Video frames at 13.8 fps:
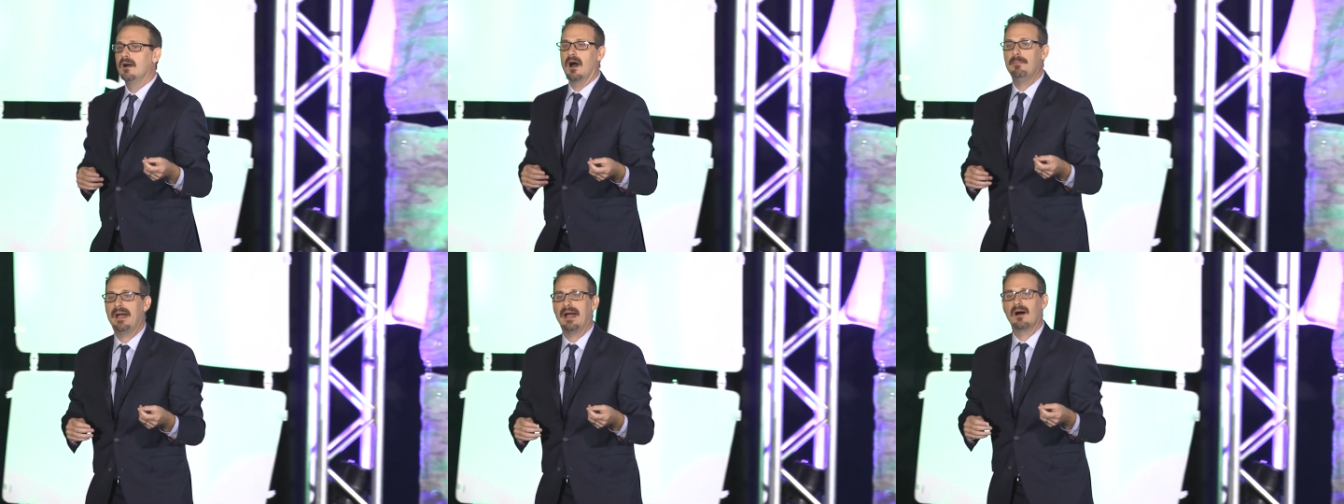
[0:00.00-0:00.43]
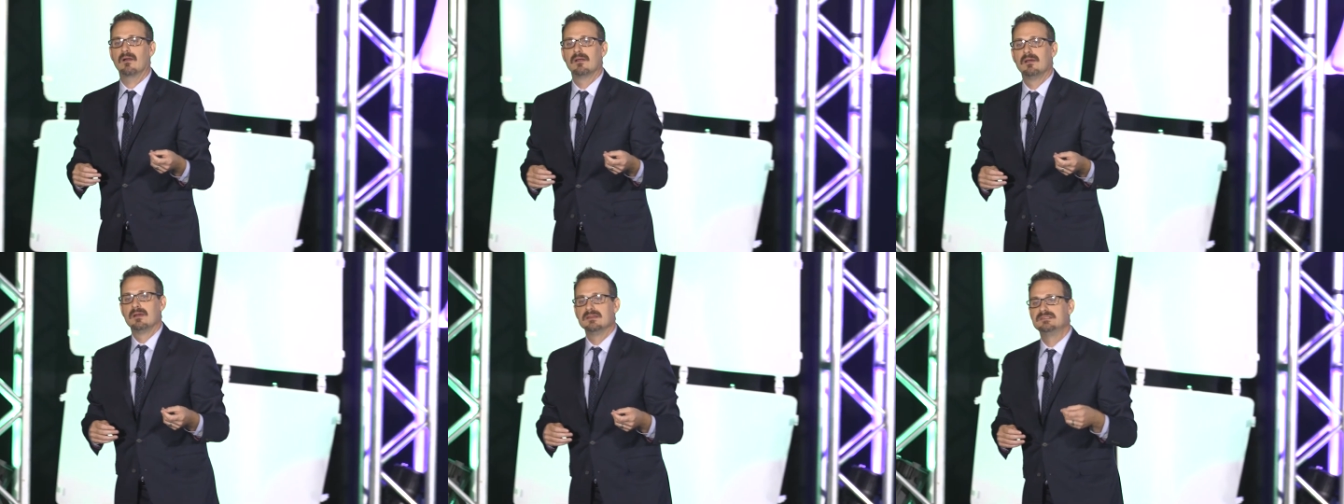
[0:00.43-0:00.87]

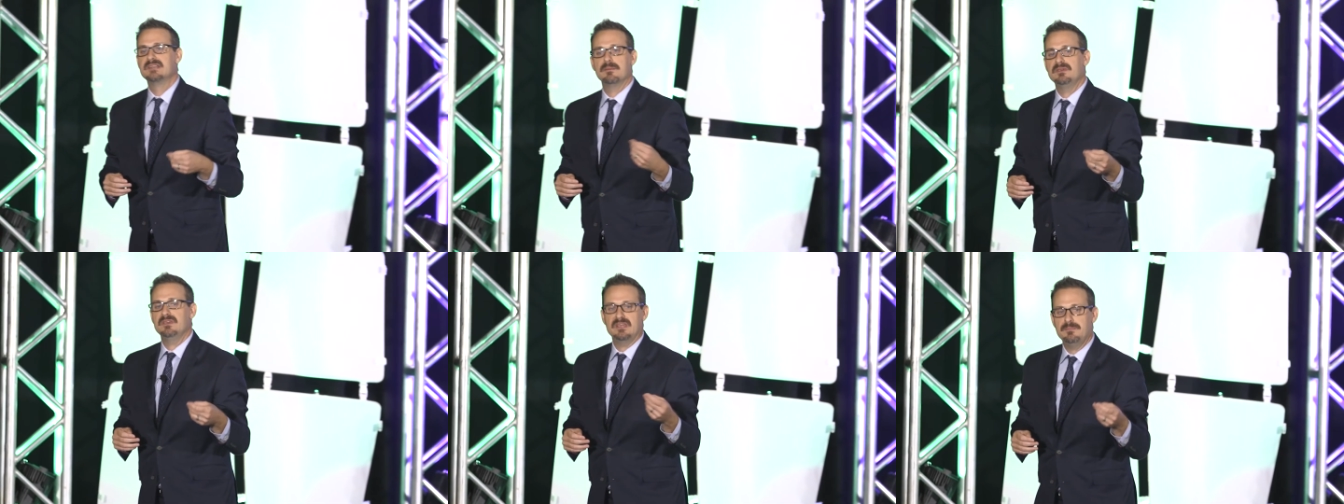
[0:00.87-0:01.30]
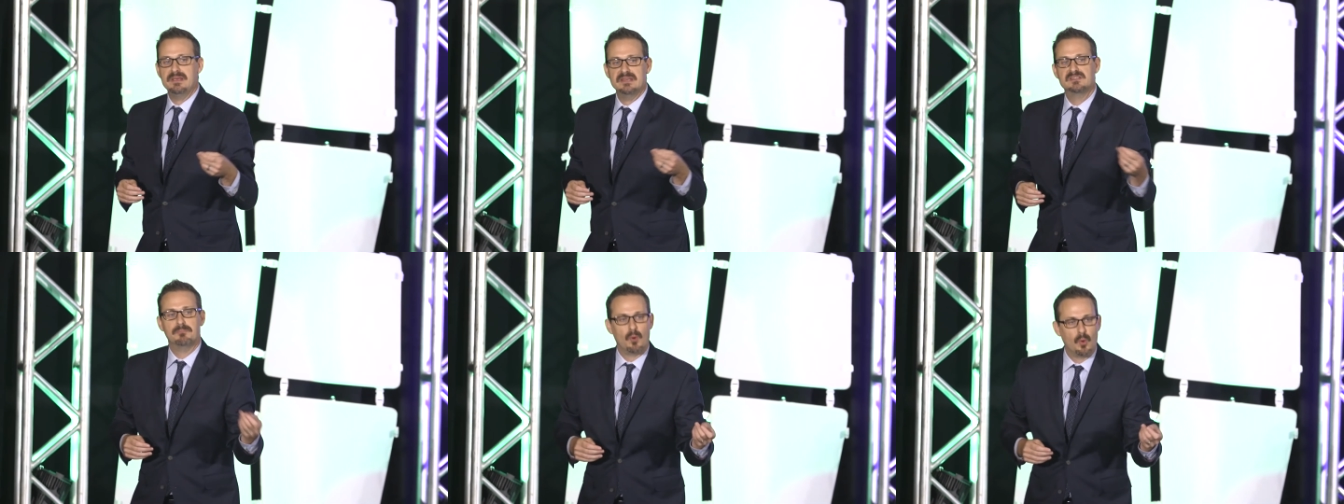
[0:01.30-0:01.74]
about
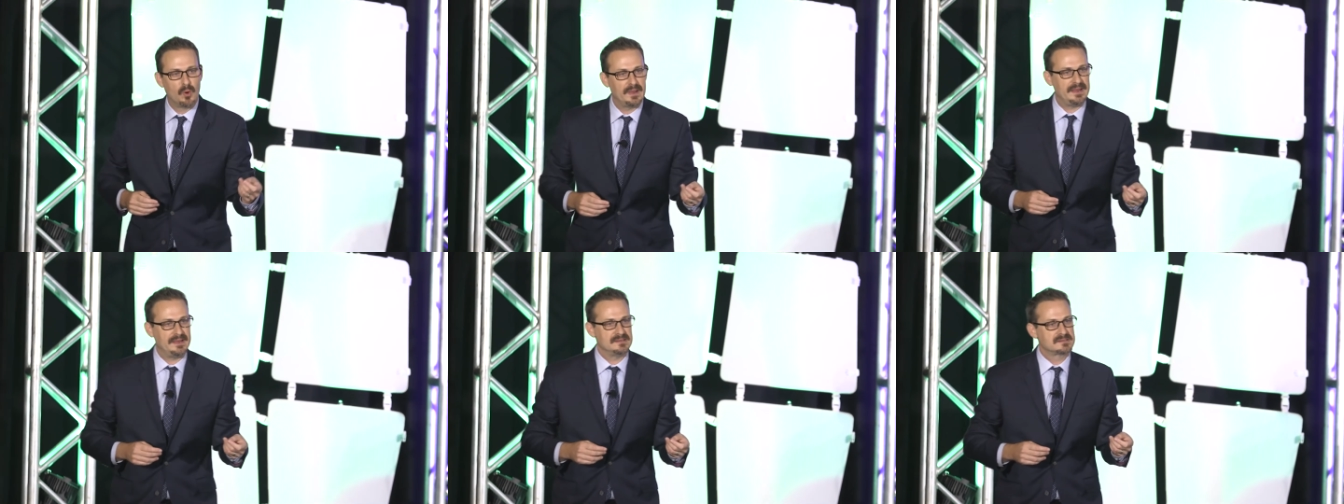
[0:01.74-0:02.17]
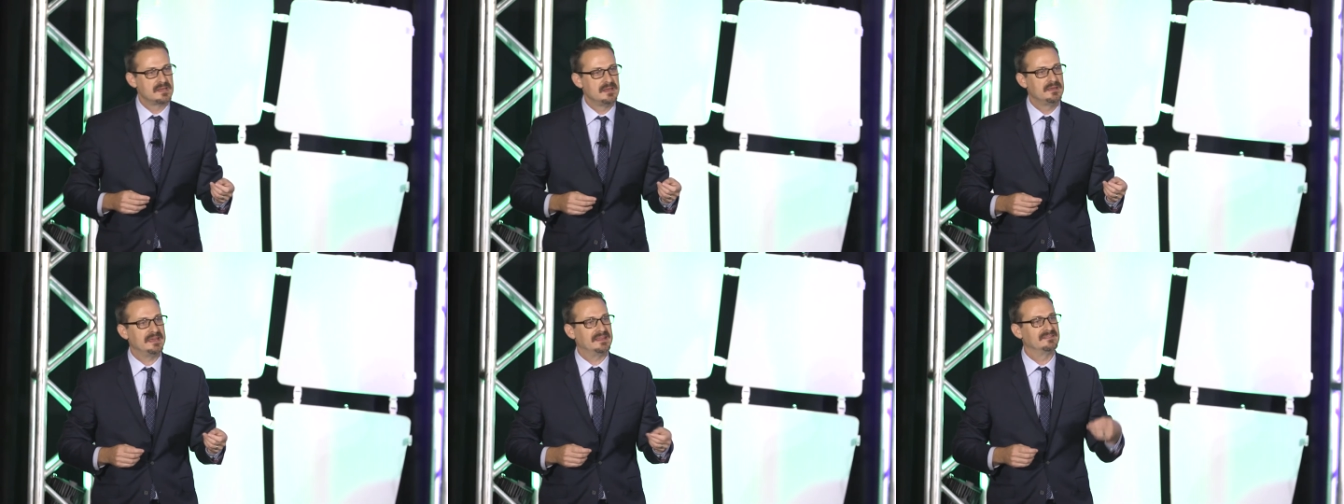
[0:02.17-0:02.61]
W.E.B. Du Bois
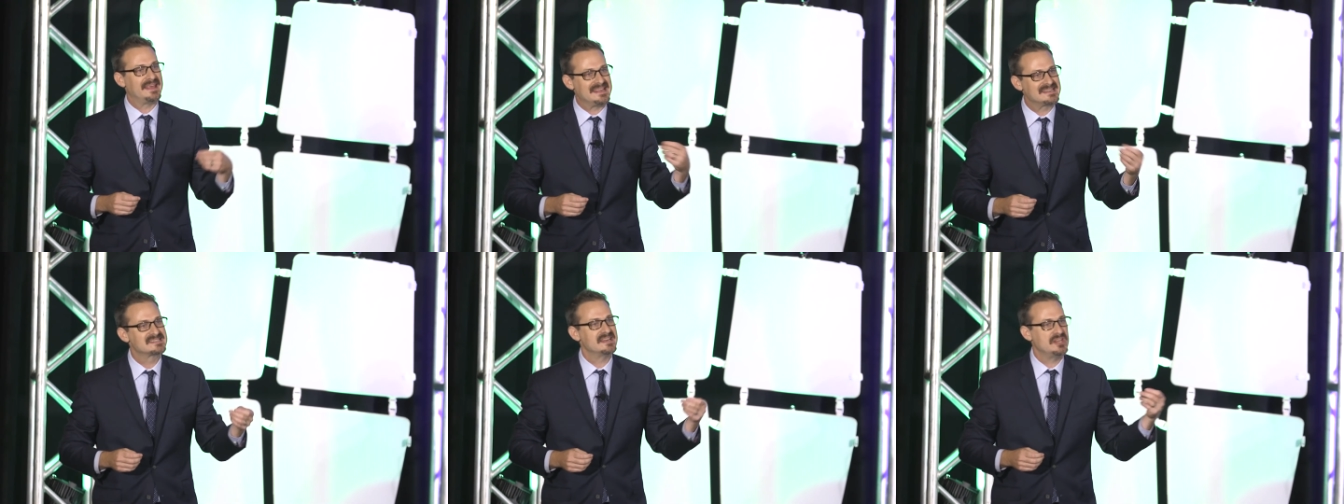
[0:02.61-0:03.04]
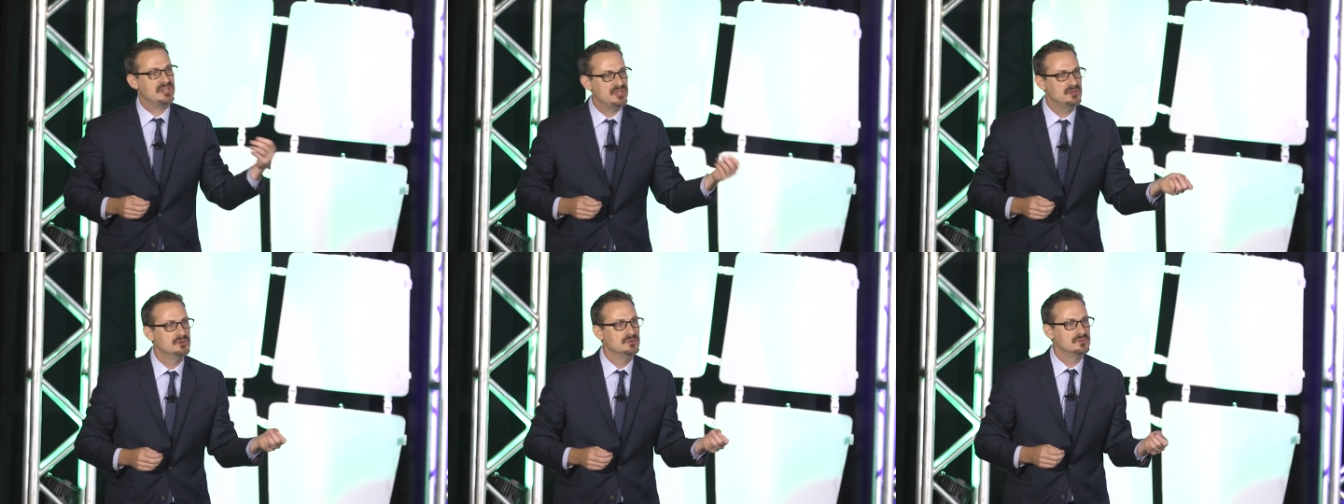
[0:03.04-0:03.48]
and Langston
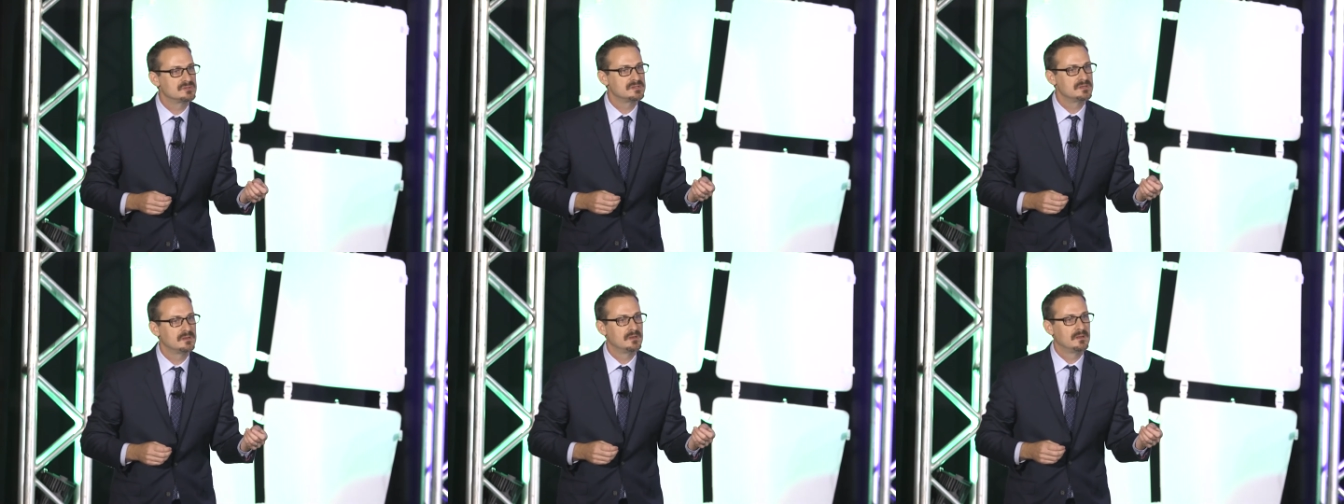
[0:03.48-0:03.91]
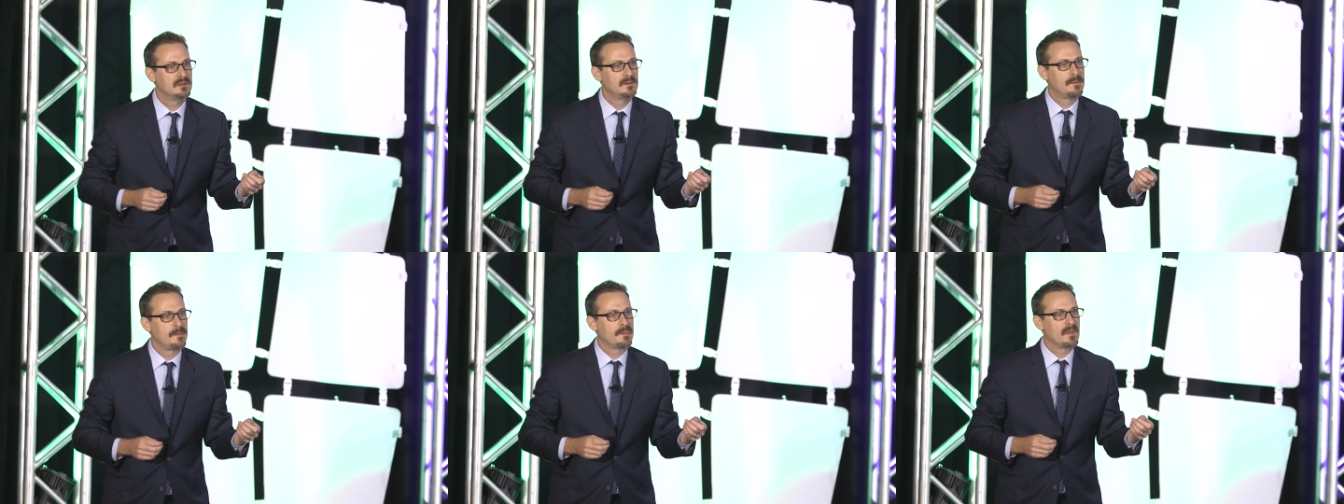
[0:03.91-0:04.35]
Hughes
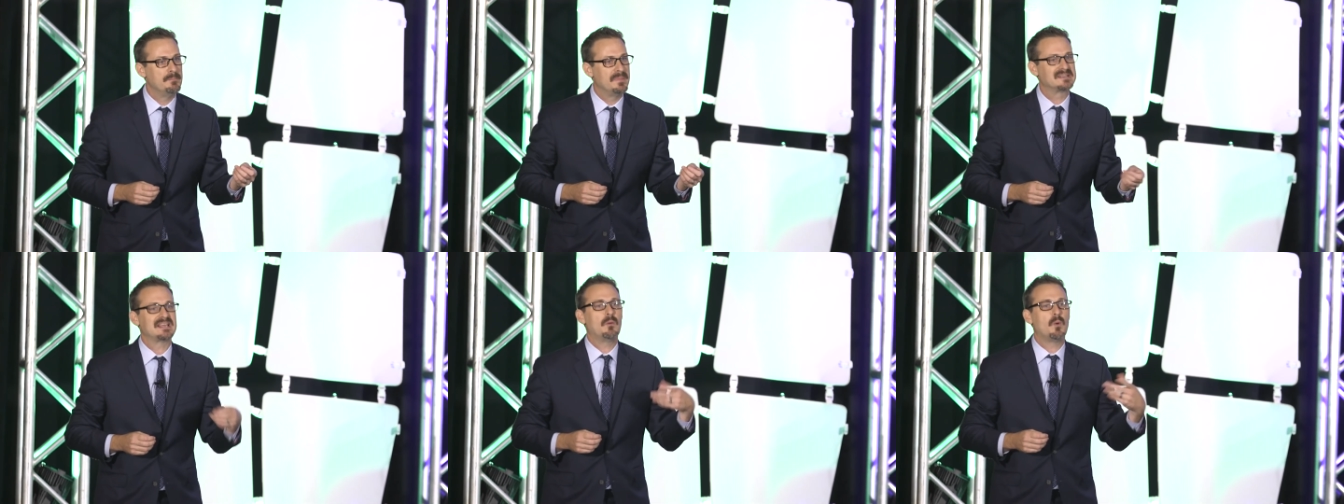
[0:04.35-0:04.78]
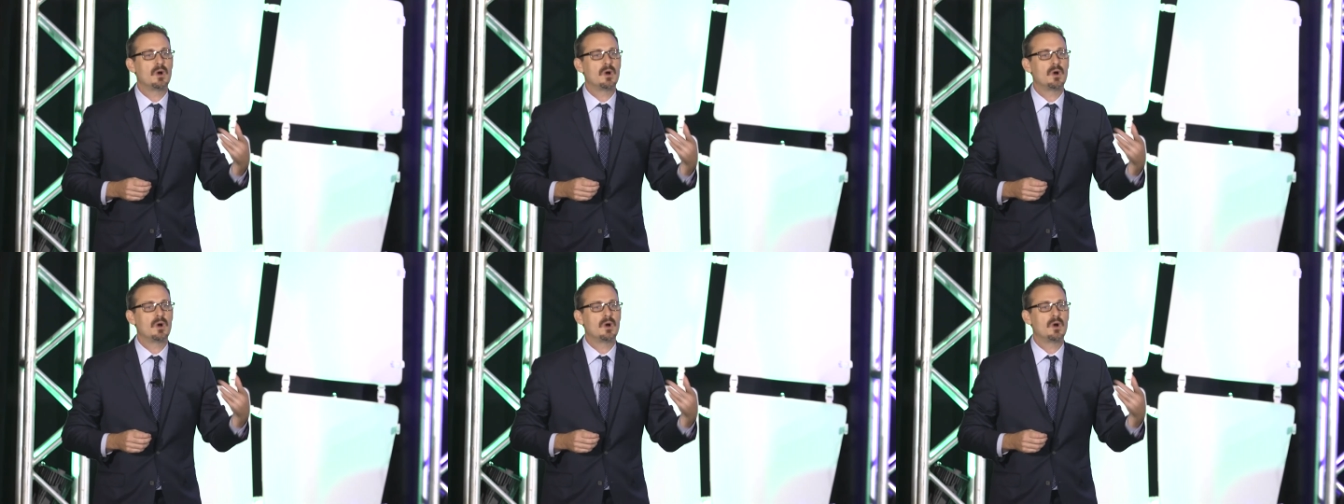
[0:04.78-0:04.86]
because I